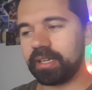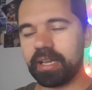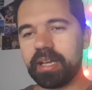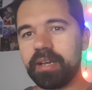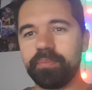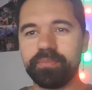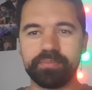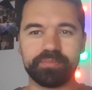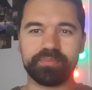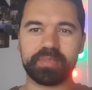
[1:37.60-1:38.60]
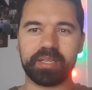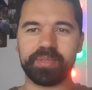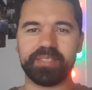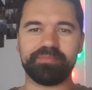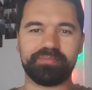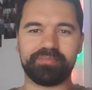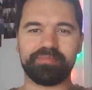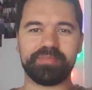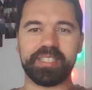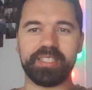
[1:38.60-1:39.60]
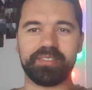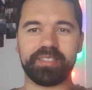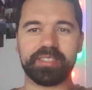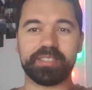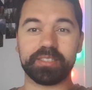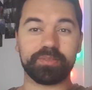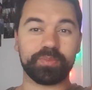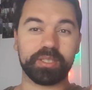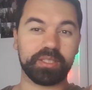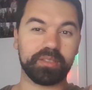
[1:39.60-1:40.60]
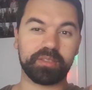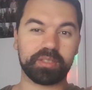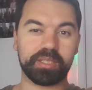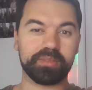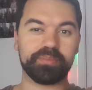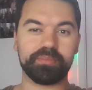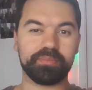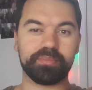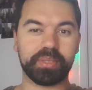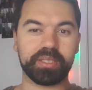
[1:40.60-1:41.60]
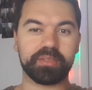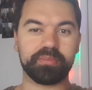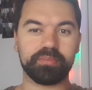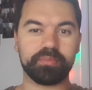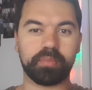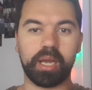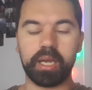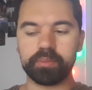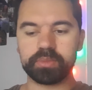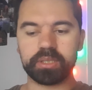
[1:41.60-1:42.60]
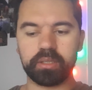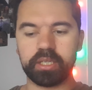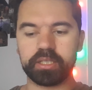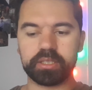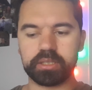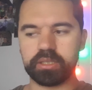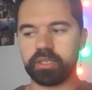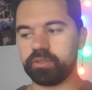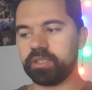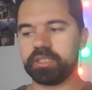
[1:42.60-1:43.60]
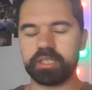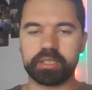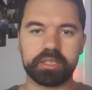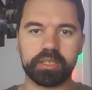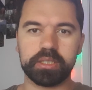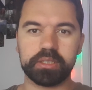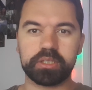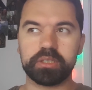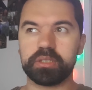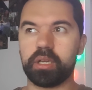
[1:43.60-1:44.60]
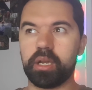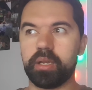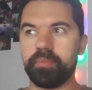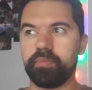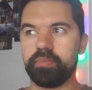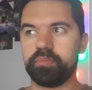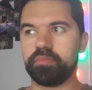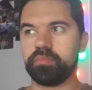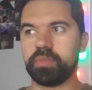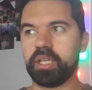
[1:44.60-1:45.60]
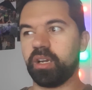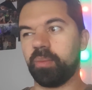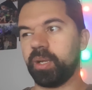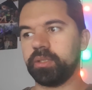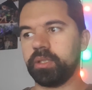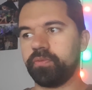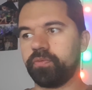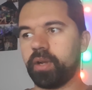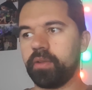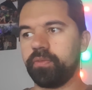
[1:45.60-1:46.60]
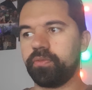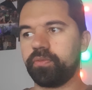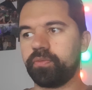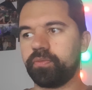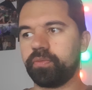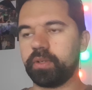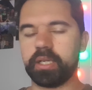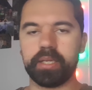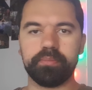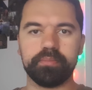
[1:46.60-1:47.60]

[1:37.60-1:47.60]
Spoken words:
um, I mean, there it doesn't really look that big. My arms are actually only 16 inches. I'm only 5 foot 8.